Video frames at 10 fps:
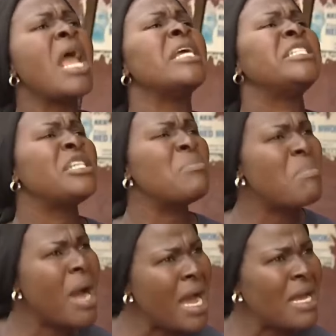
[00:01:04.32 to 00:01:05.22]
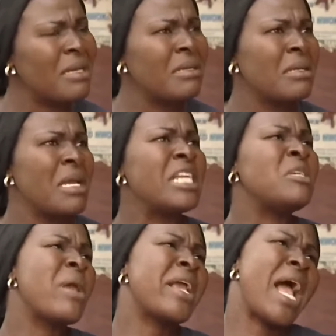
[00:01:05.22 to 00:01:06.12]
Ejima!
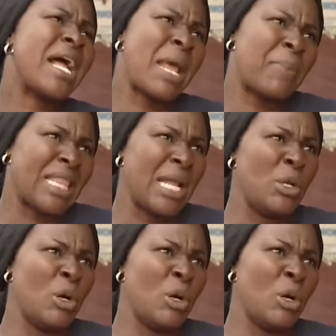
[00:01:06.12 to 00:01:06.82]
Let me get a rap at